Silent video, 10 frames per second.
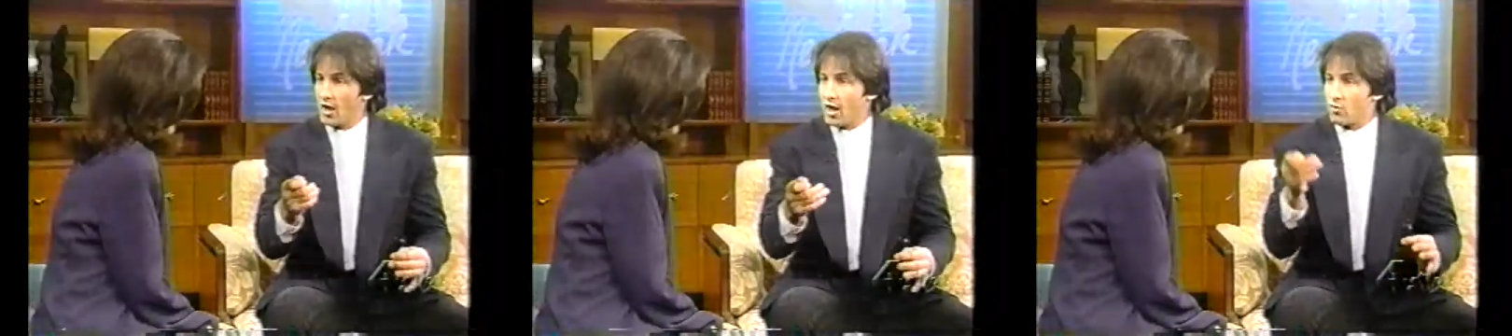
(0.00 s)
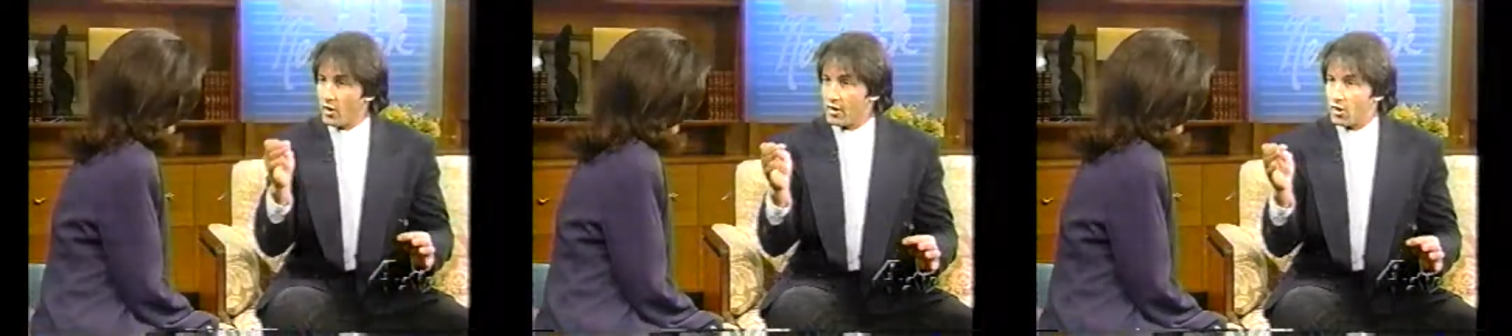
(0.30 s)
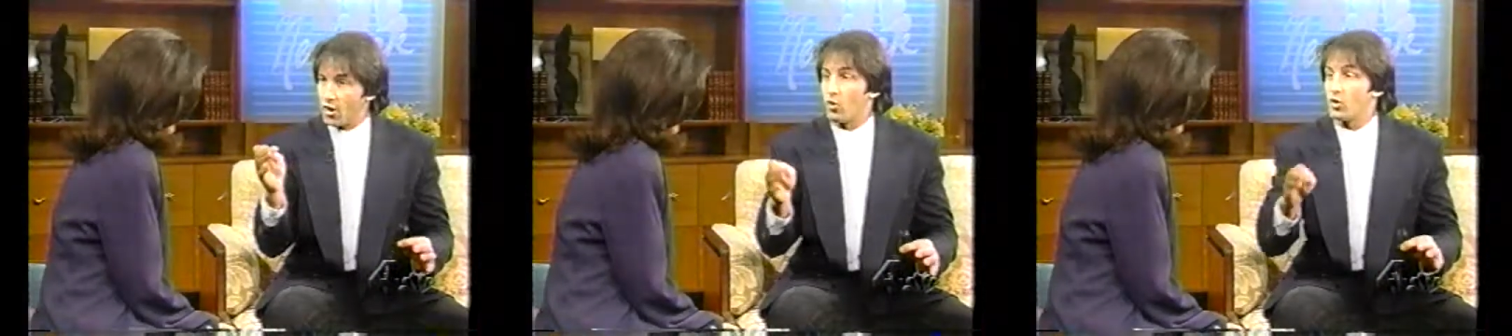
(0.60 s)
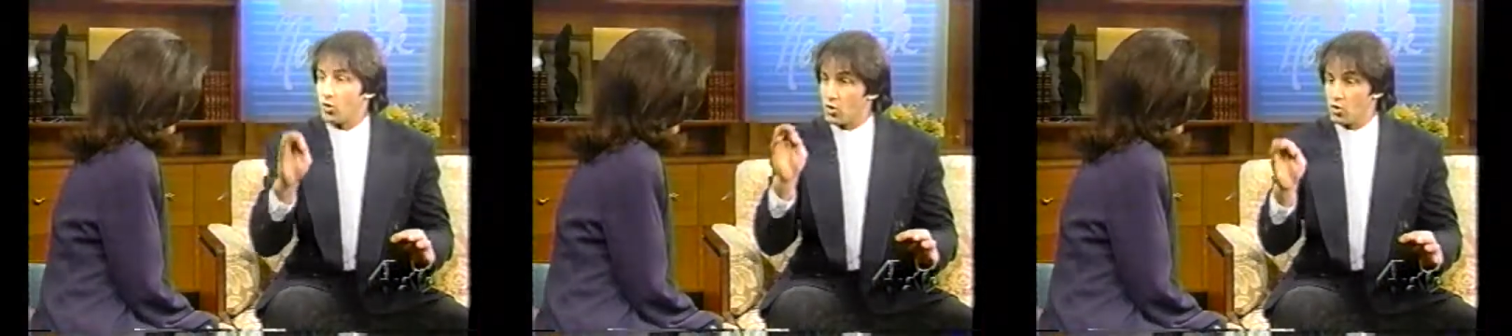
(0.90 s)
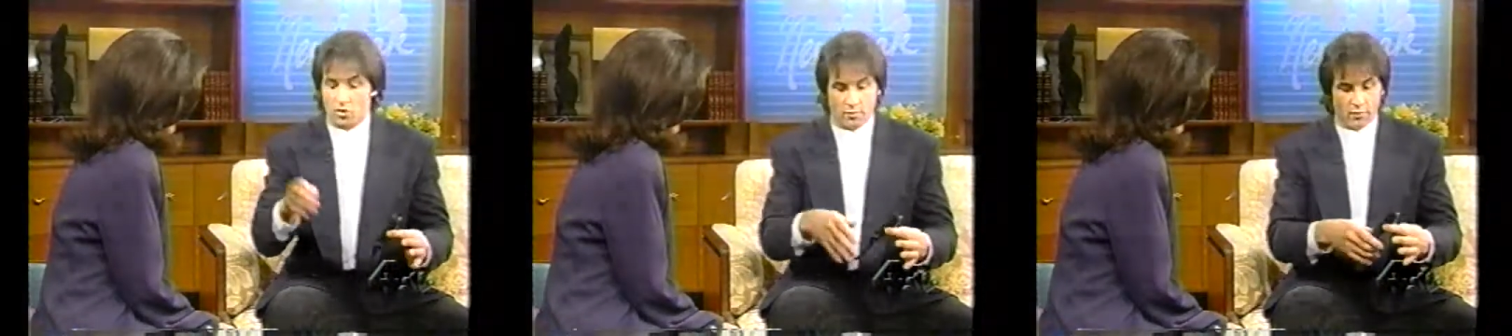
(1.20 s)
in your hand, ready to go, and you can
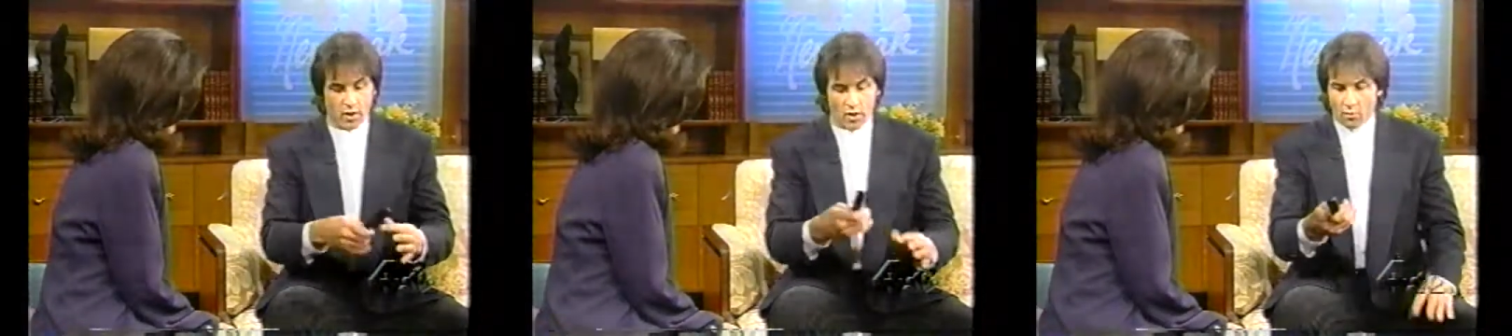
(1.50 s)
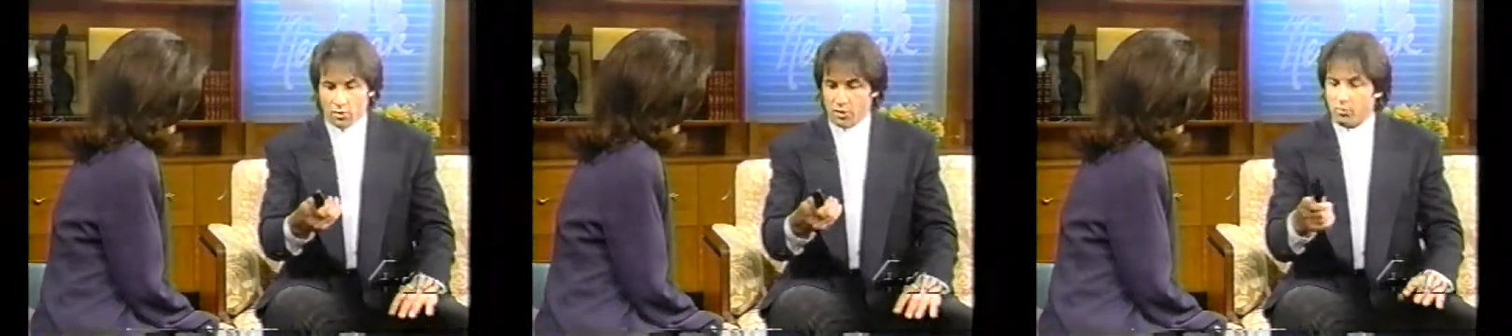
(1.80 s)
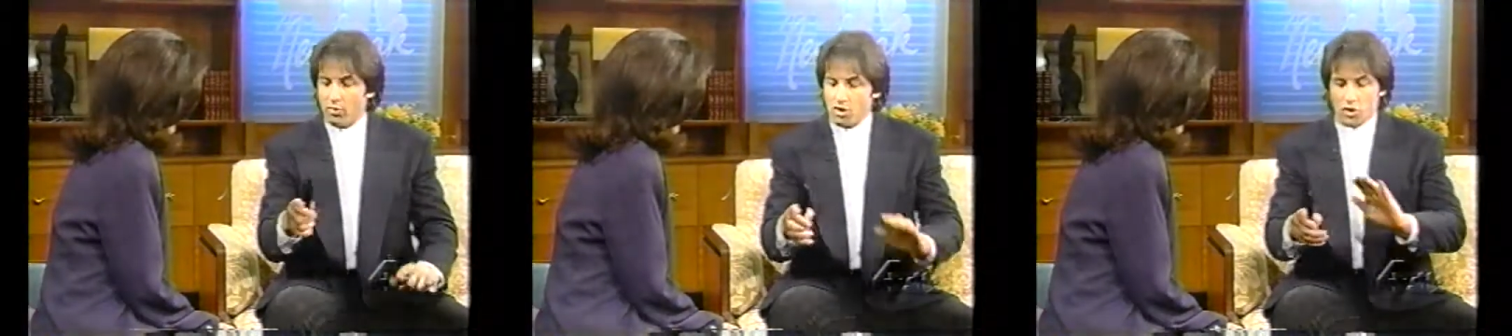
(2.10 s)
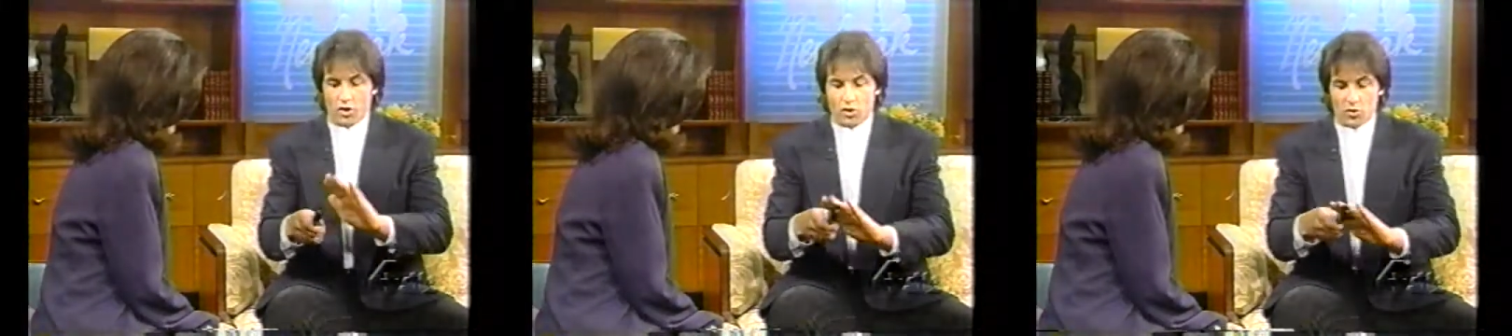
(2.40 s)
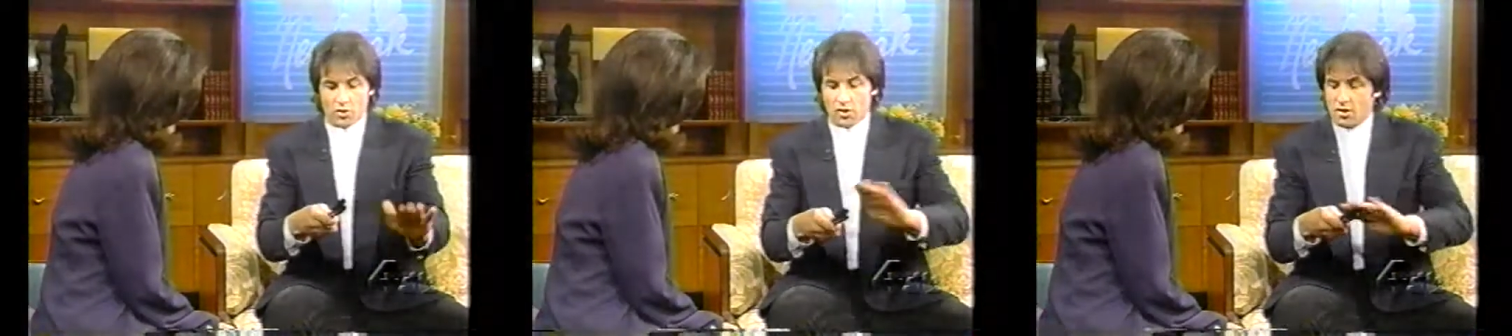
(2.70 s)
use them. But the brush, you could
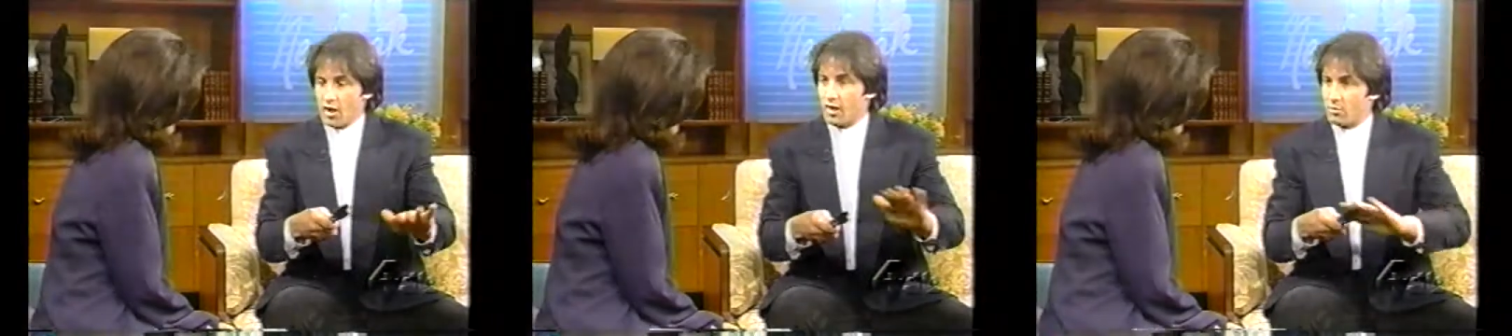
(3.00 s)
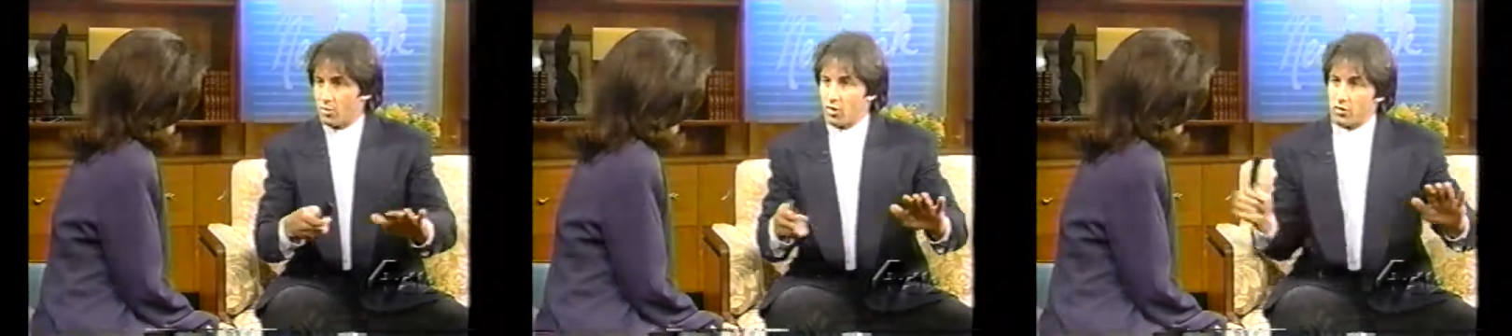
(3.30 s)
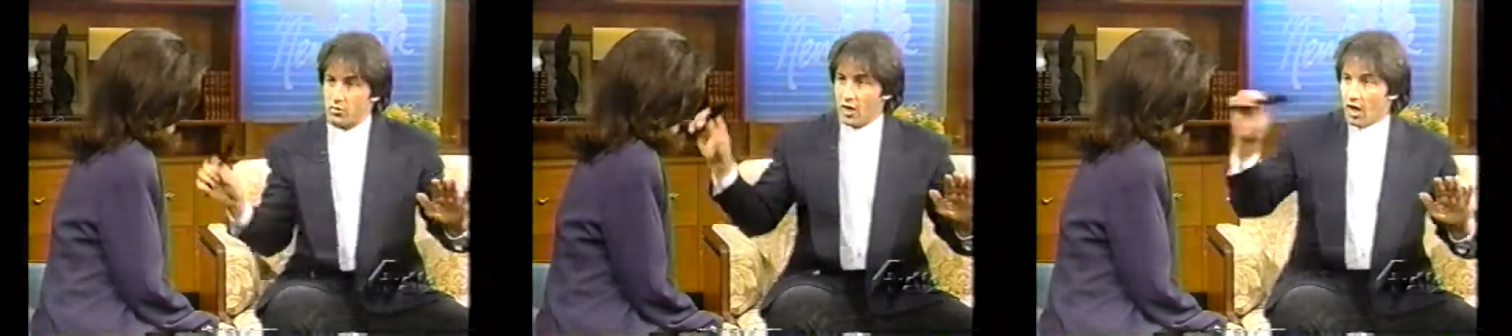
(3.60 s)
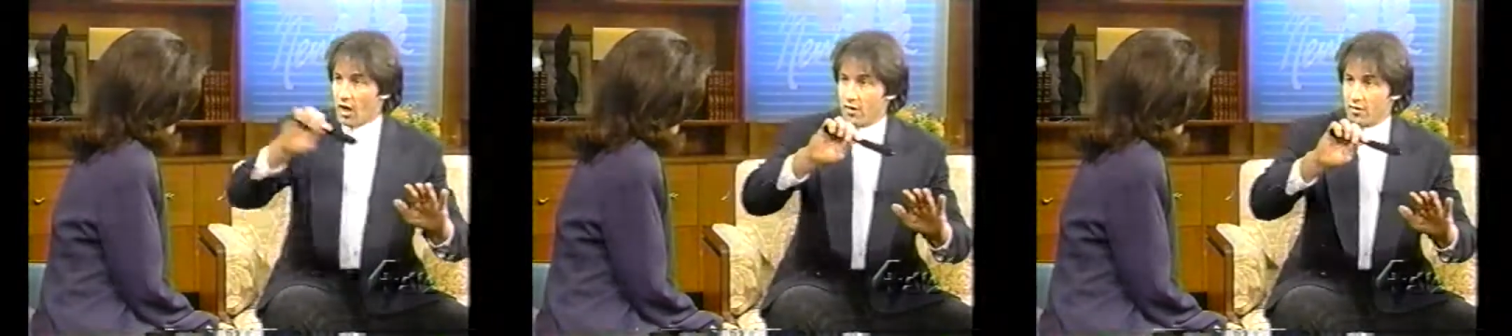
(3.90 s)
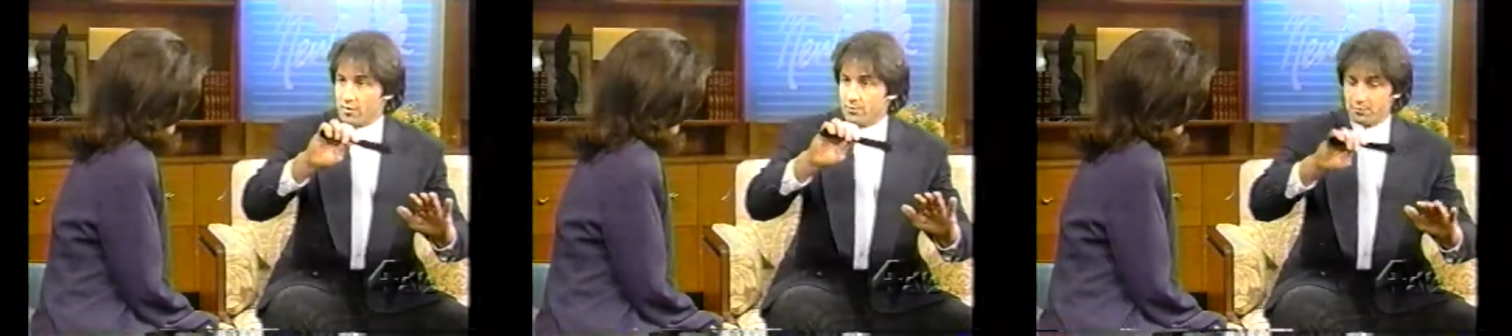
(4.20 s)
use this side of the brush for the
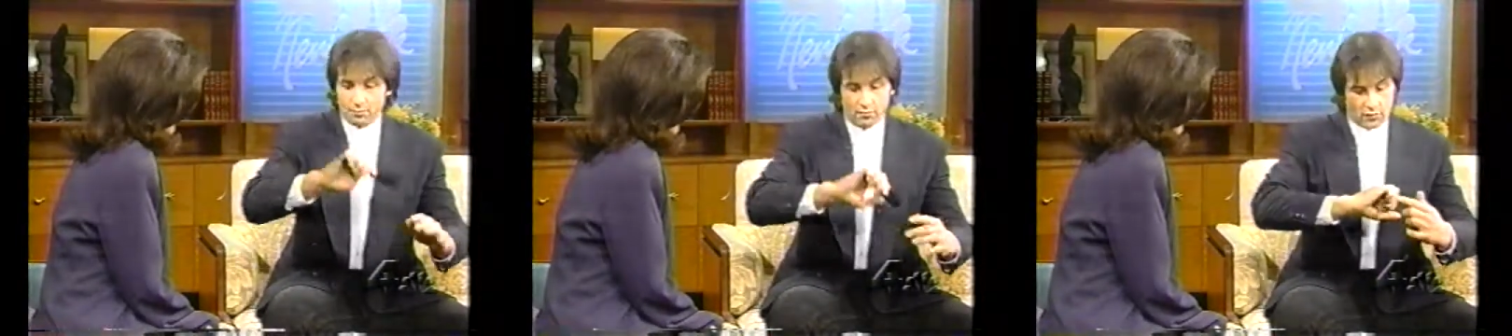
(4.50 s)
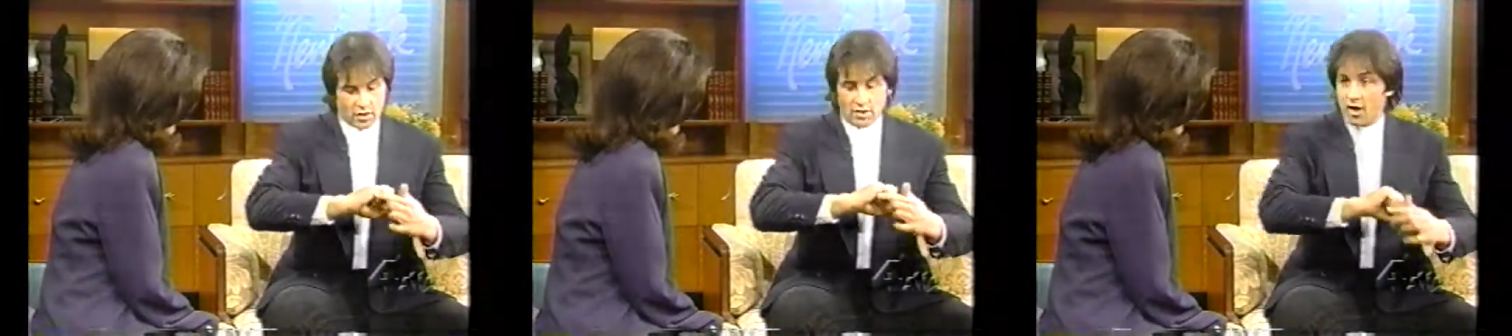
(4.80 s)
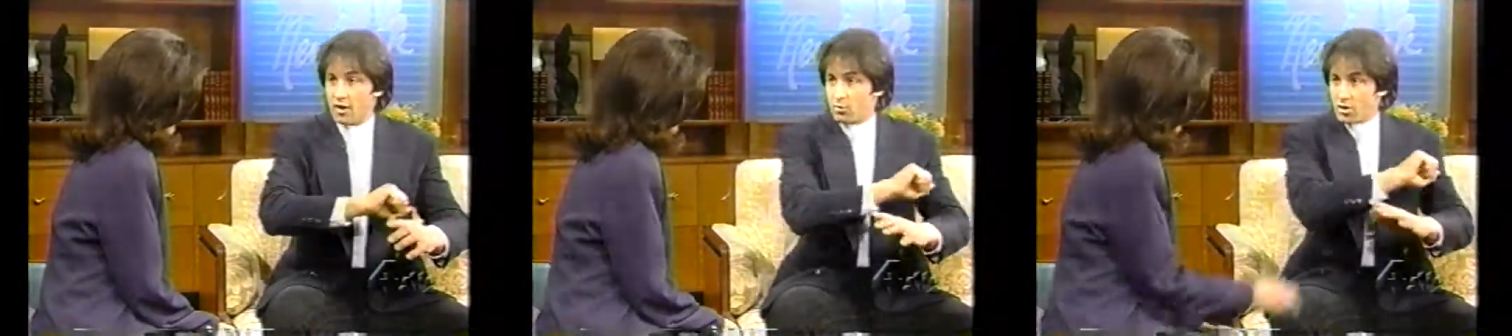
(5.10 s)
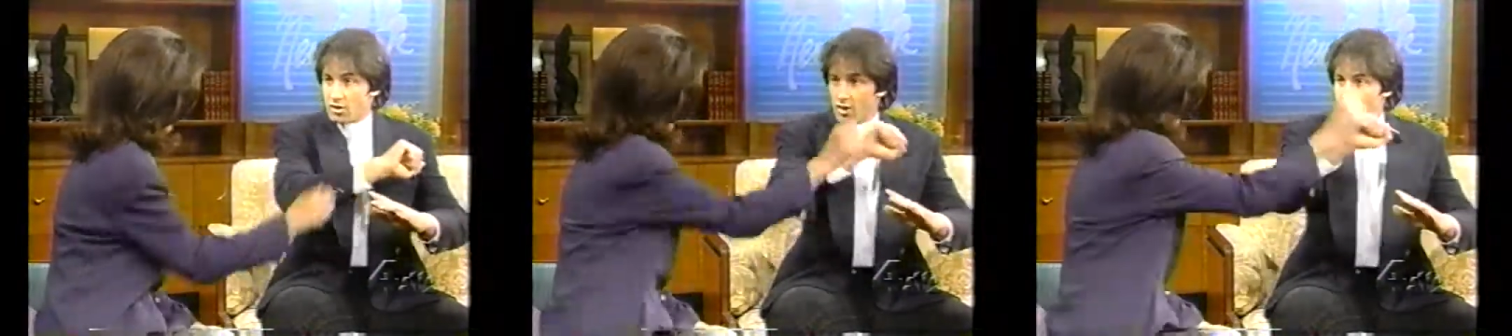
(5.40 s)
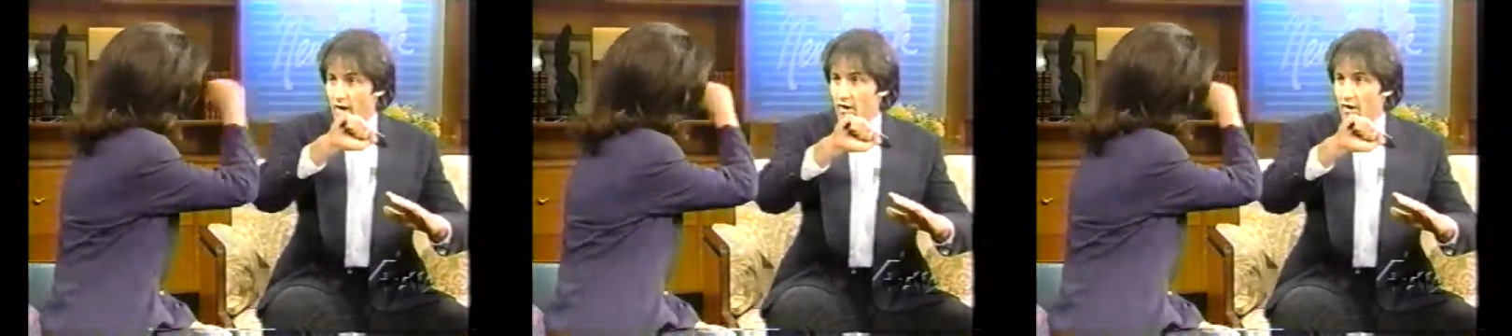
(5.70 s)
eyes. This side of the brush to the head.